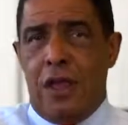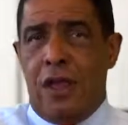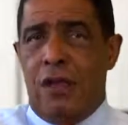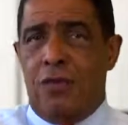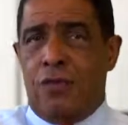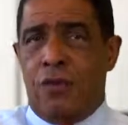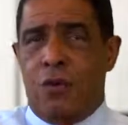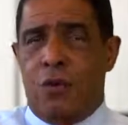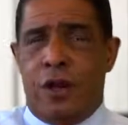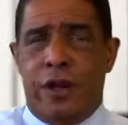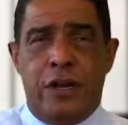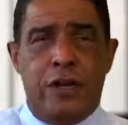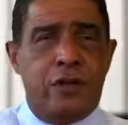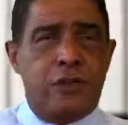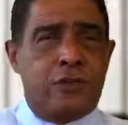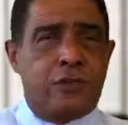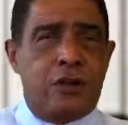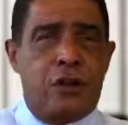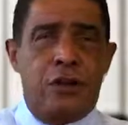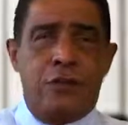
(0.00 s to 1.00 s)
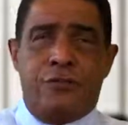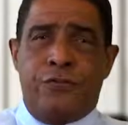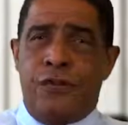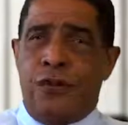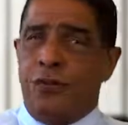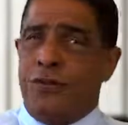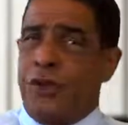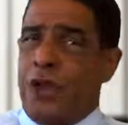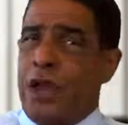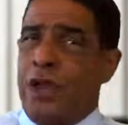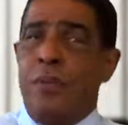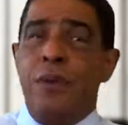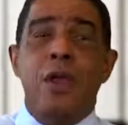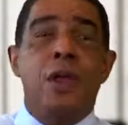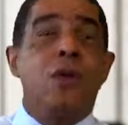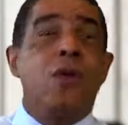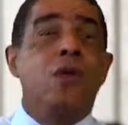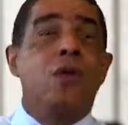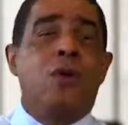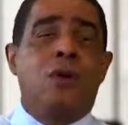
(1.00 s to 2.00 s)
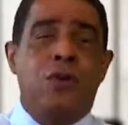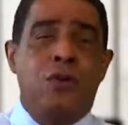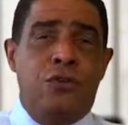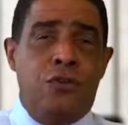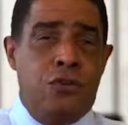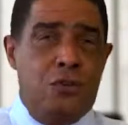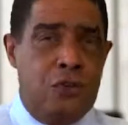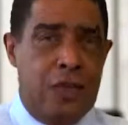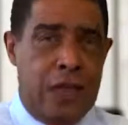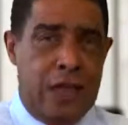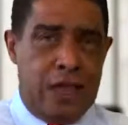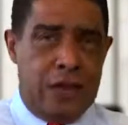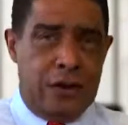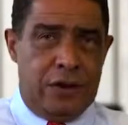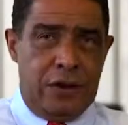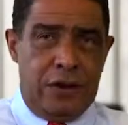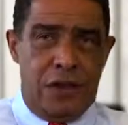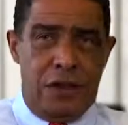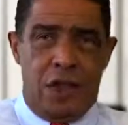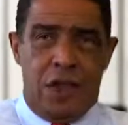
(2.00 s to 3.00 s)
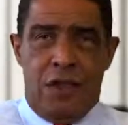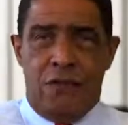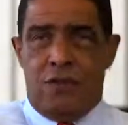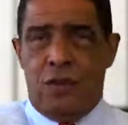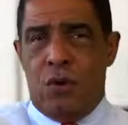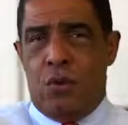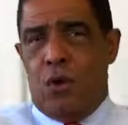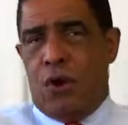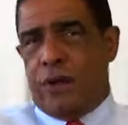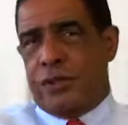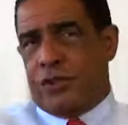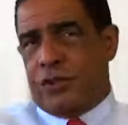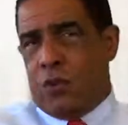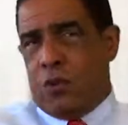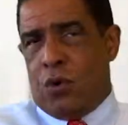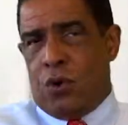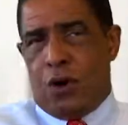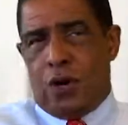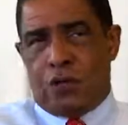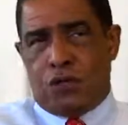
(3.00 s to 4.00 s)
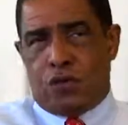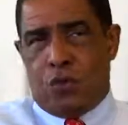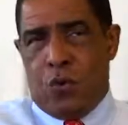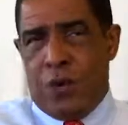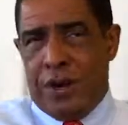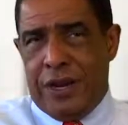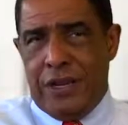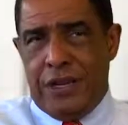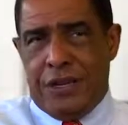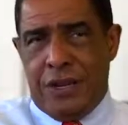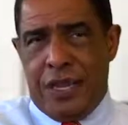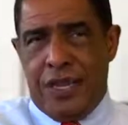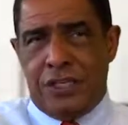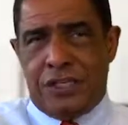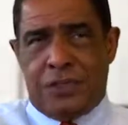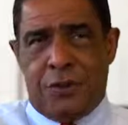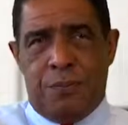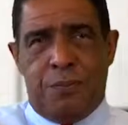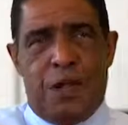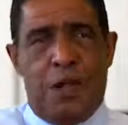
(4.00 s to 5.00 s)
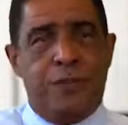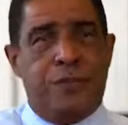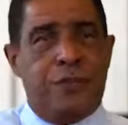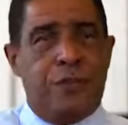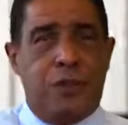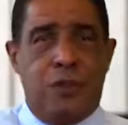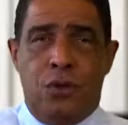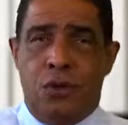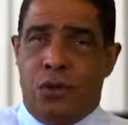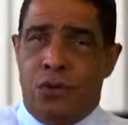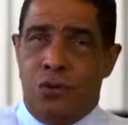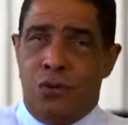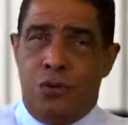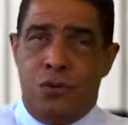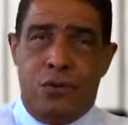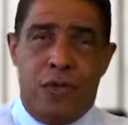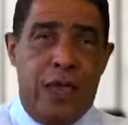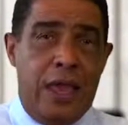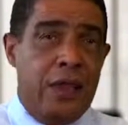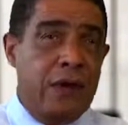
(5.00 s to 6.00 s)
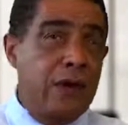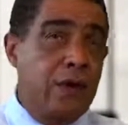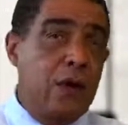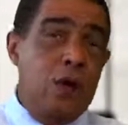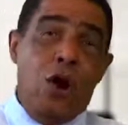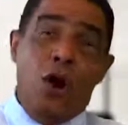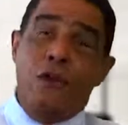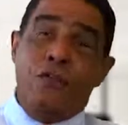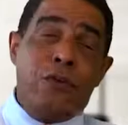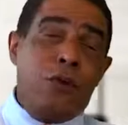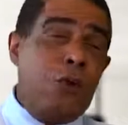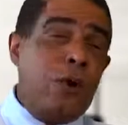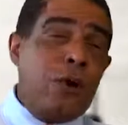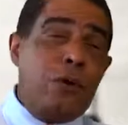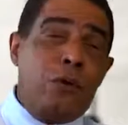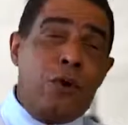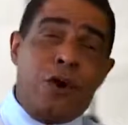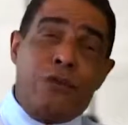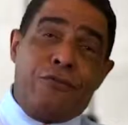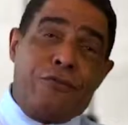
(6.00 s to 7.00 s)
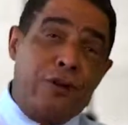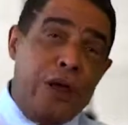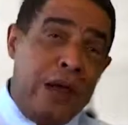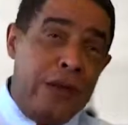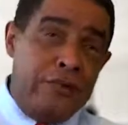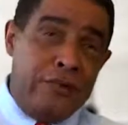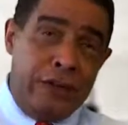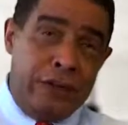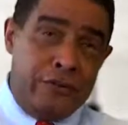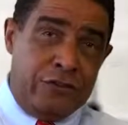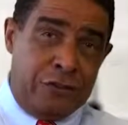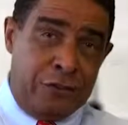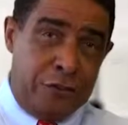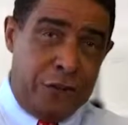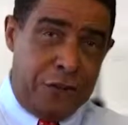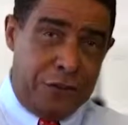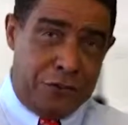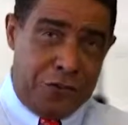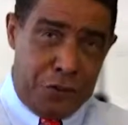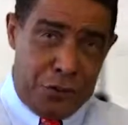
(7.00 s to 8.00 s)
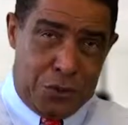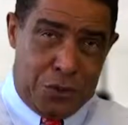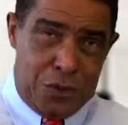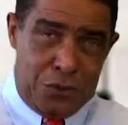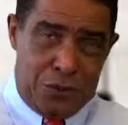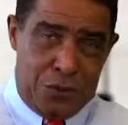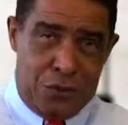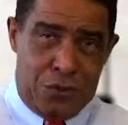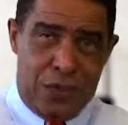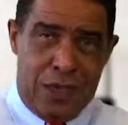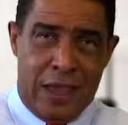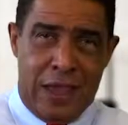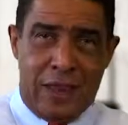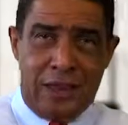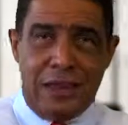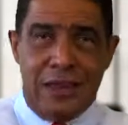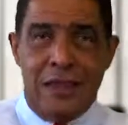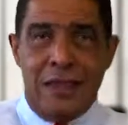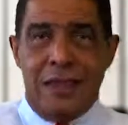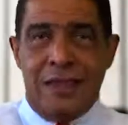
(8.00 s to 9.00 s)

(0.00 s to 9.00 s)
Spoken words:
If you're ready to start full-time, you can do that. If you want to work 20 days a month, you can do that. Or if you want to work 5 days a month, you can do that.